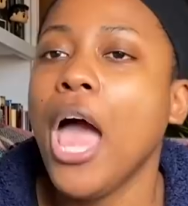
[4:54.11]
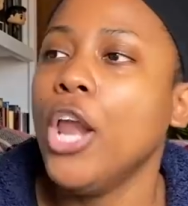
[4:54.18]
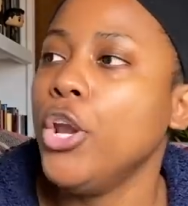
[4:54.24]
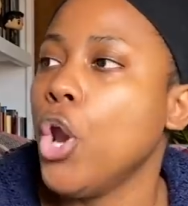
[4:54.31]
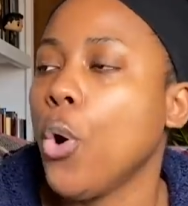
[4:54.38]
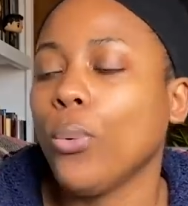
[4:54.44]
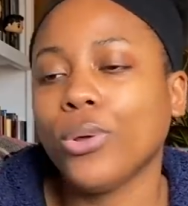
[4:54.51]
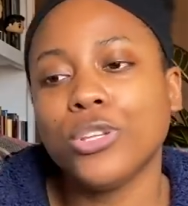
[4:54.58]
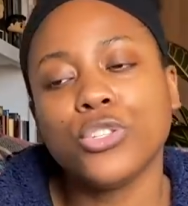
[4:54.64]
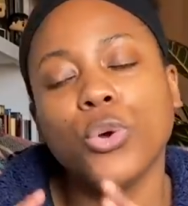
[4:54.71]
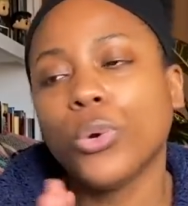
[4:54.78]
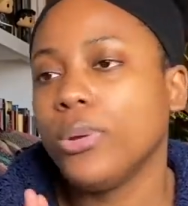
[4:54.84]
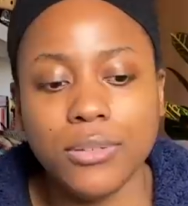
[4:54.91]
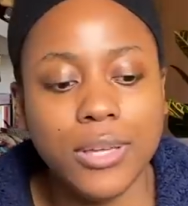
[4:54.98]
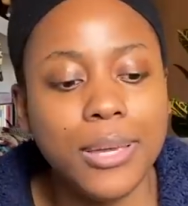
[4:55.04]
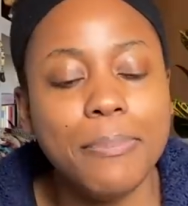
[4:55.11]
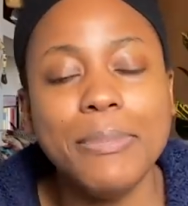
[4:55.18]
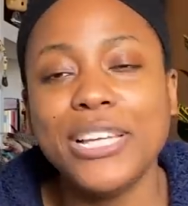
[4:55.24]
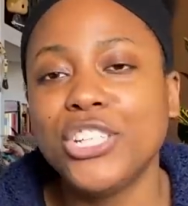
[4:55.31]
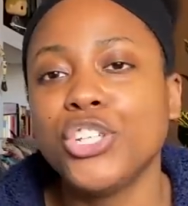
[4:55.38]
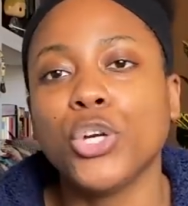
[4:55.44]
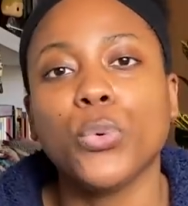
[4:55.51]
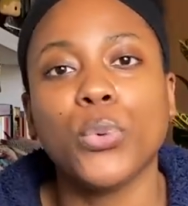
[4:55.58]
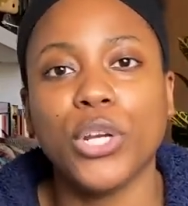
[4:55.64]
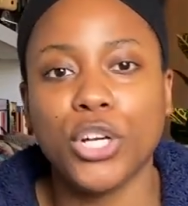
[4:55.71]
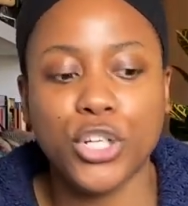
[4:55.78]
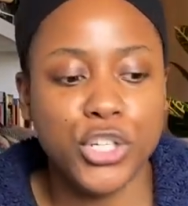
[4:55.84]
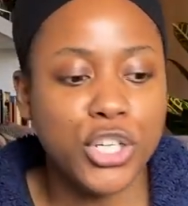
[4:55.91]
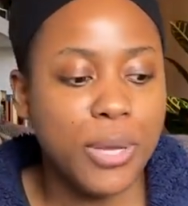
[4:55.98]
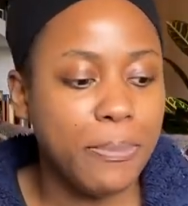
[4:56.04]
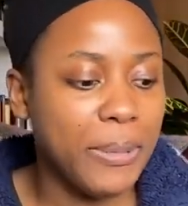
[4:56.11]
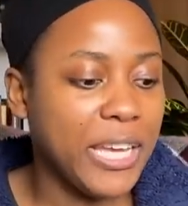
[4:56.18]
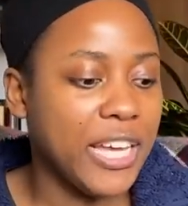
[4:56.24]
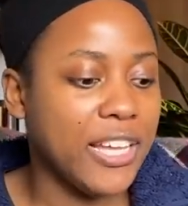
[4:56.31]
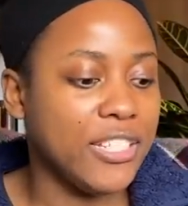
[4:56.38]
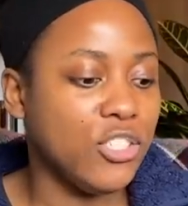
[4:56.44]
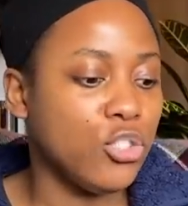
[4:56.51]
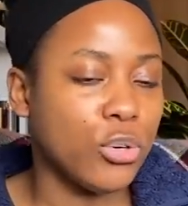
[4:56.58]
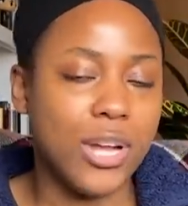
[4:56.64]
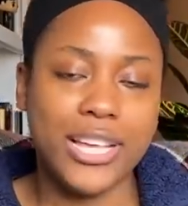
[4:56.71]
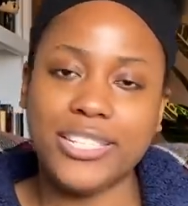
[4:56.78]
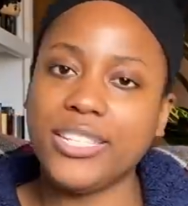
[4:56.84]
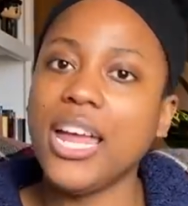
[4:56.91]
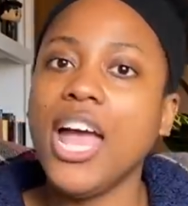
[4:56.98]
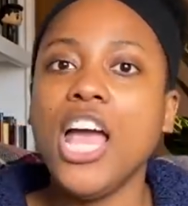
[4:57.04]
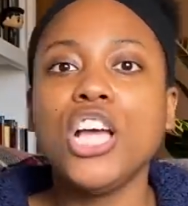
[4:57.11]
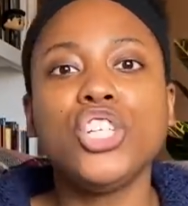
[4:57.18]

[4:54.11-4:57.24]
No one is going to miss your readership because, trust,